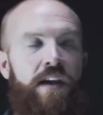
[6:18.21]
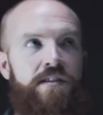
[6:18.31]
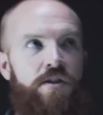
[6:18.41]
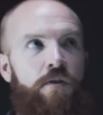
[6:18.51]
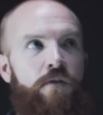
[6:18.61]
a
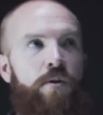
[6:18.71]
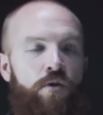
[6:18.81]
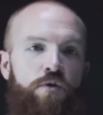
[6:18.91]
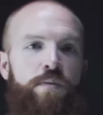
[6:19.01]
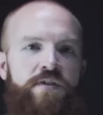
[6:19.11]
solvable
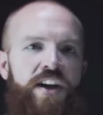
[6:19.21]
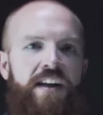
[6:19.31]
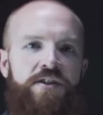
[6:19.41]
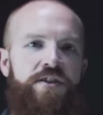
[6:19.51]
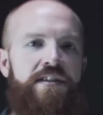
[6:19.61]
group of
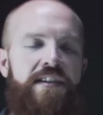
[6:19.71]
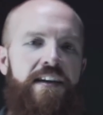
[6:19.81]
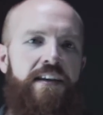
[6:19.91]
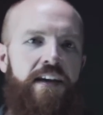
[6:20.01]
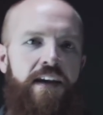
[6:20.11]
challenges
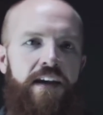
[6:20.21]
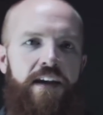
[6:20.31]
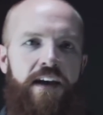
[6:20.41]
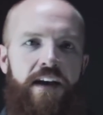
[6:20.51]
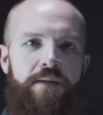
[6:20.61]
that
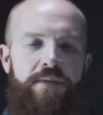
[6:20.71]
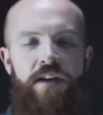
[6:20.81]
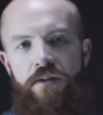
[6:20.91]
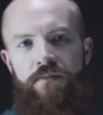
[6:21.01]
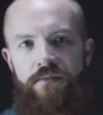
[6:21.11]
um, you know